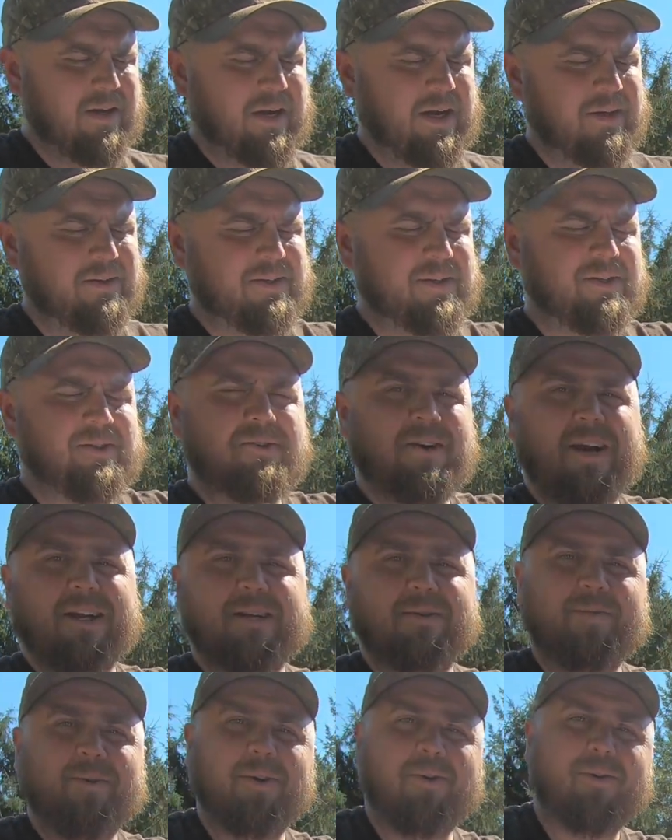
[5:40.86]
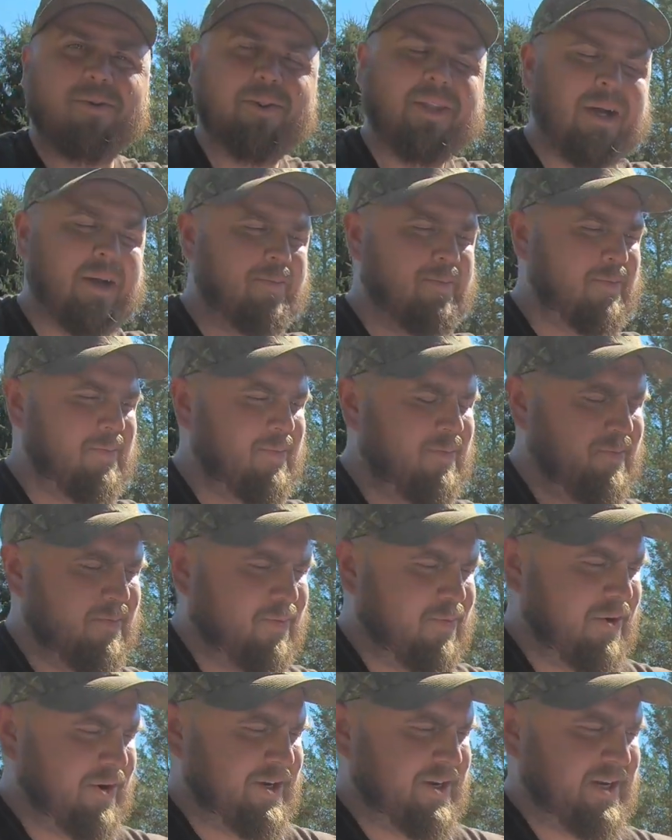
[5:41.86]
How's this tractor been holding up?
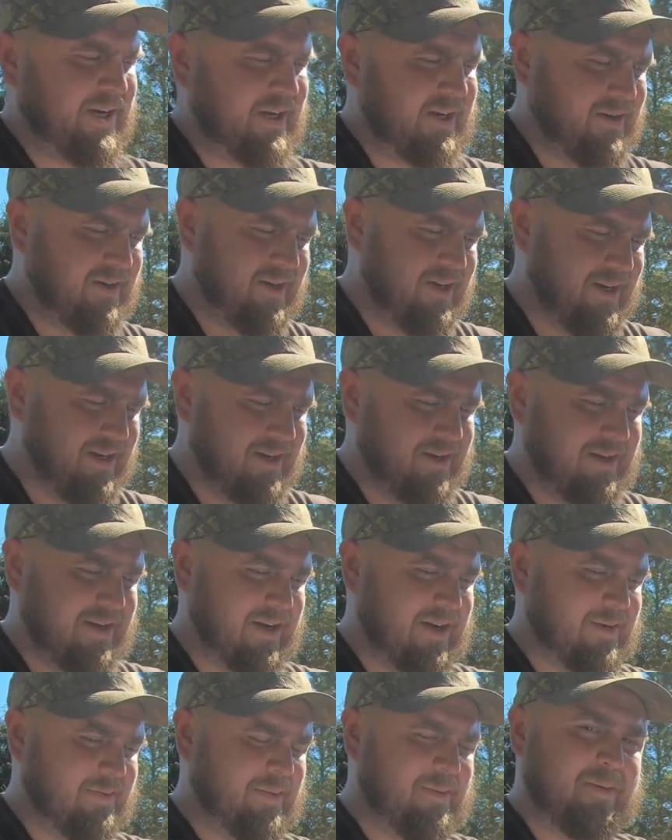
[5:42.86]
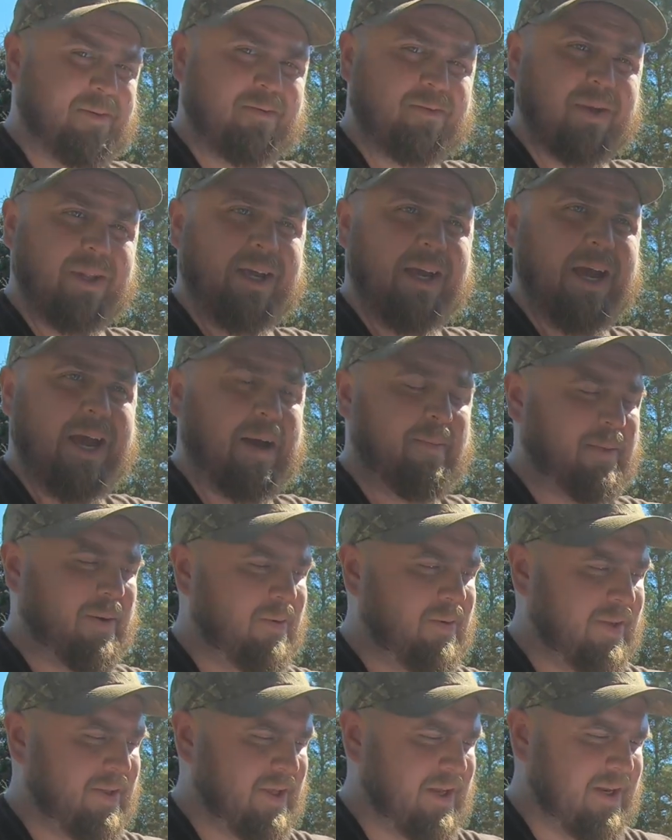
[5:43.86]
Pretty good. We've been really
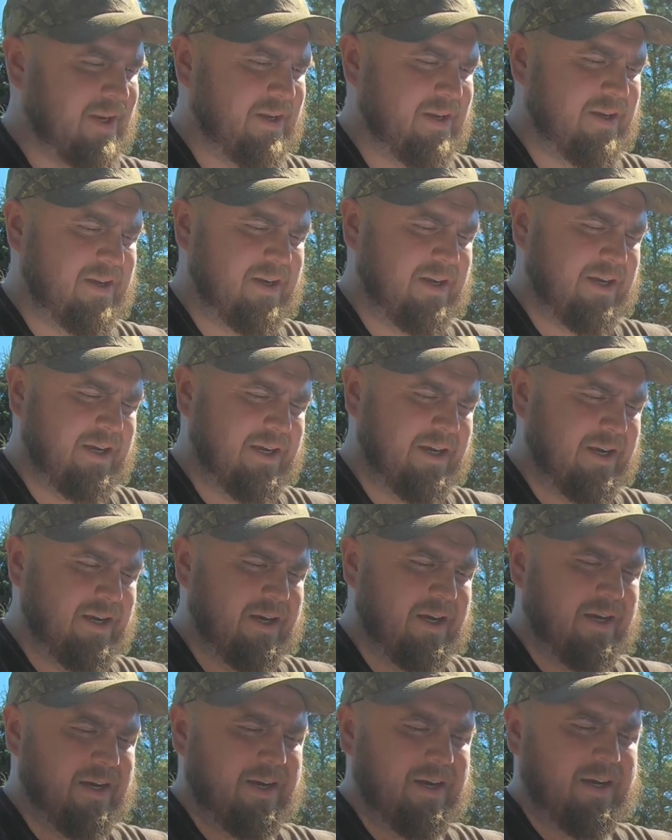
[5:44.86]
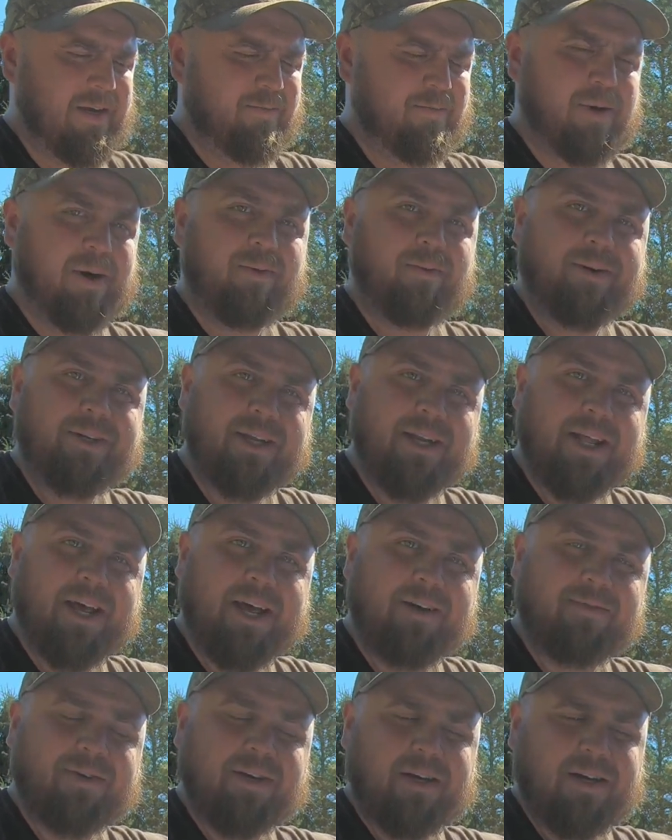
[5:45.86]
happy with it. But we did
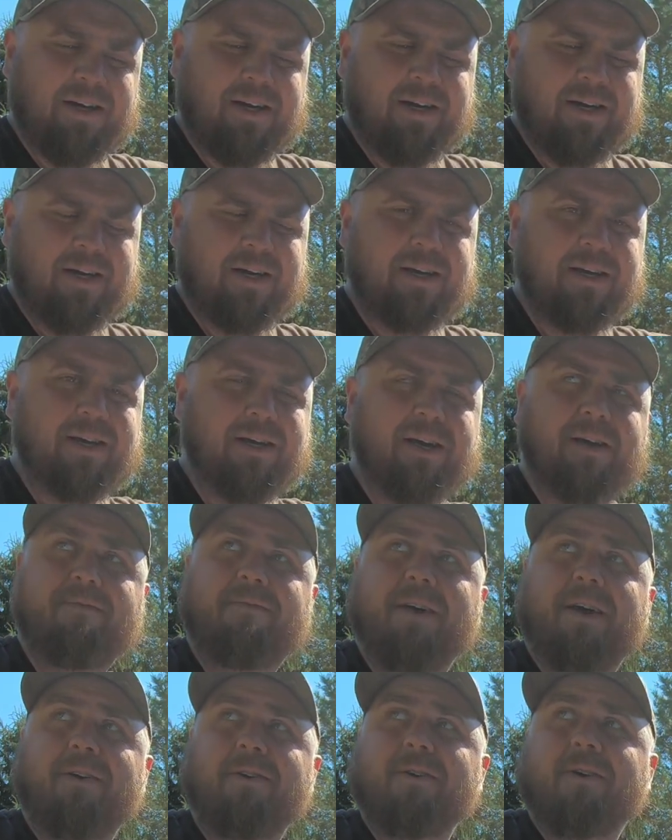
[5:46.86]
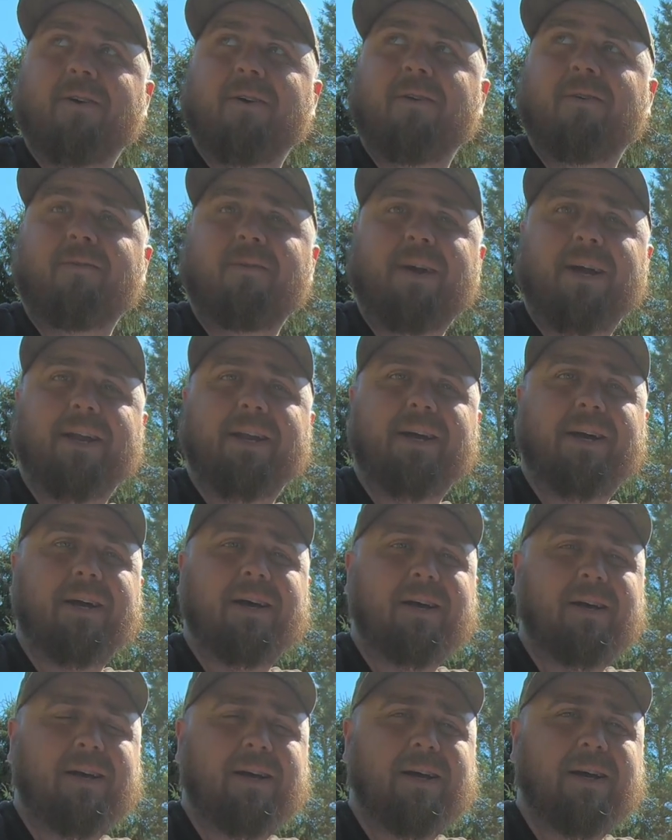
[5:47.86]
have a failure. We had
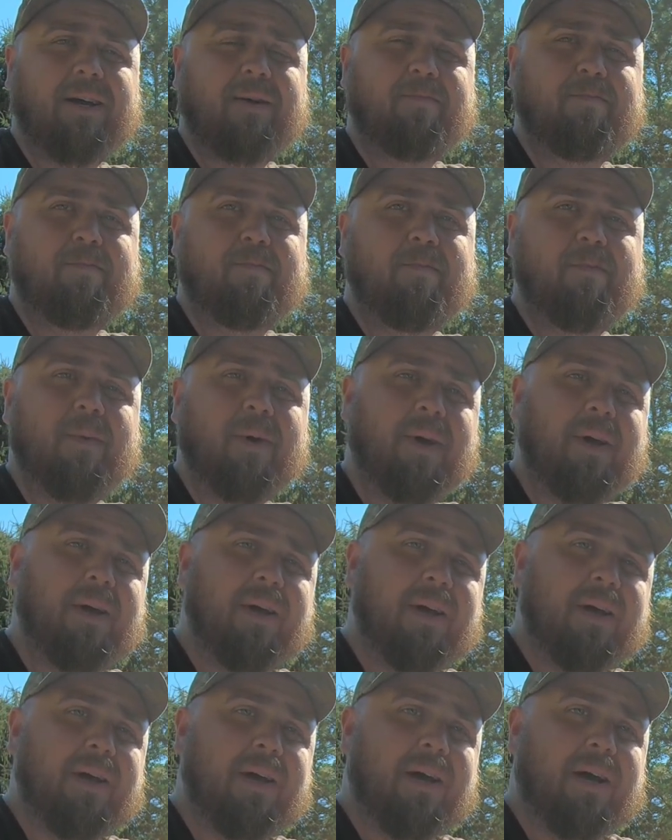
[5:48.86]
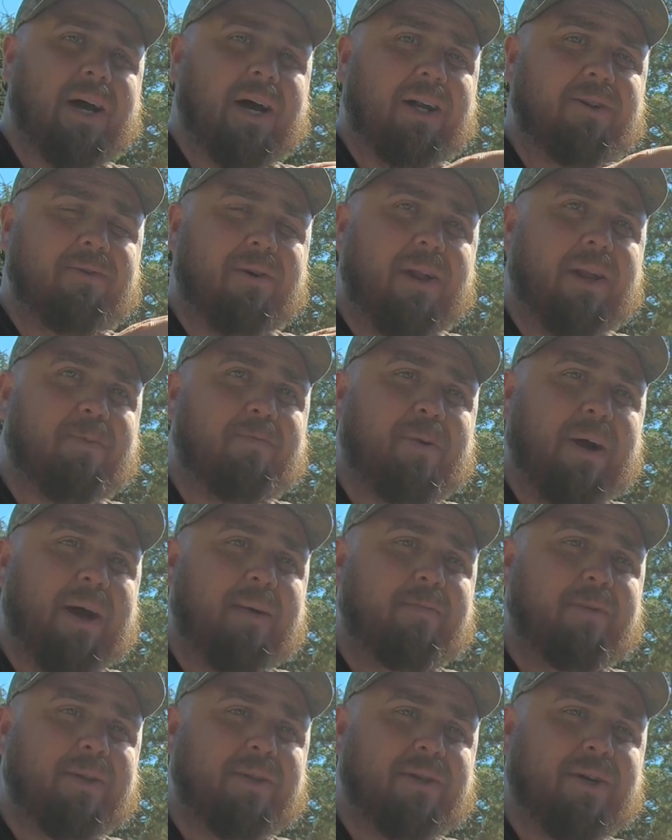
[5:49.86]
a hydraulic
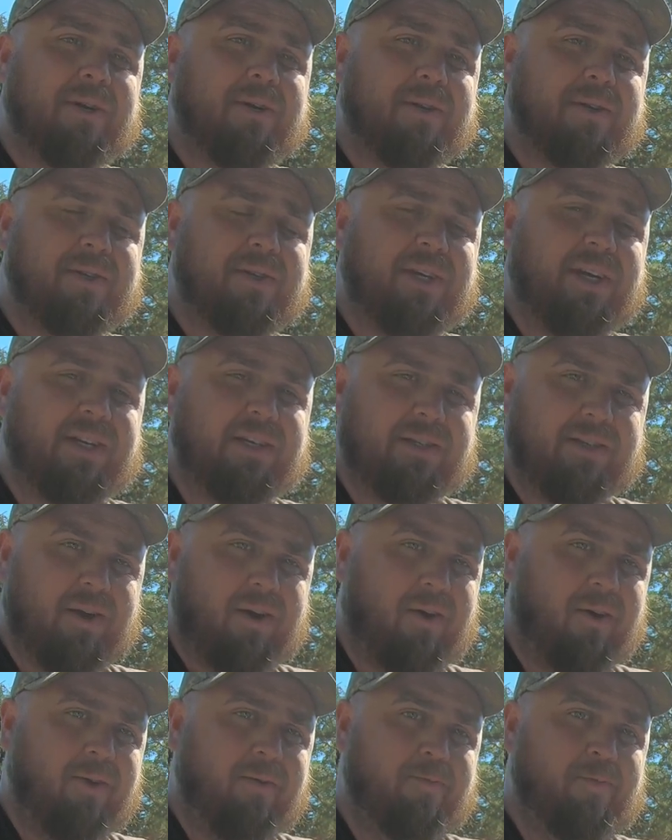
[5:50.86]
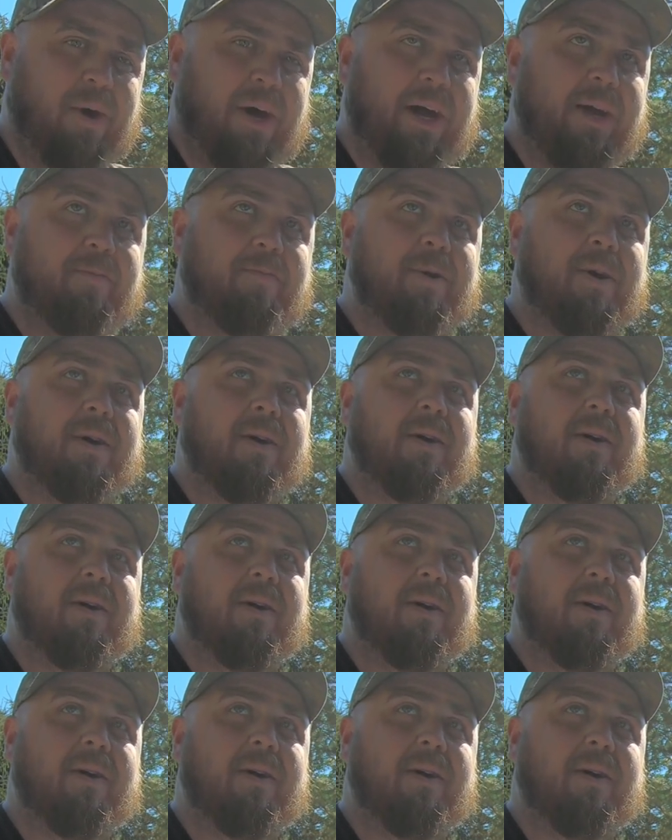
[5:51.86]
pipe that's under the seat. It's a hard pipe.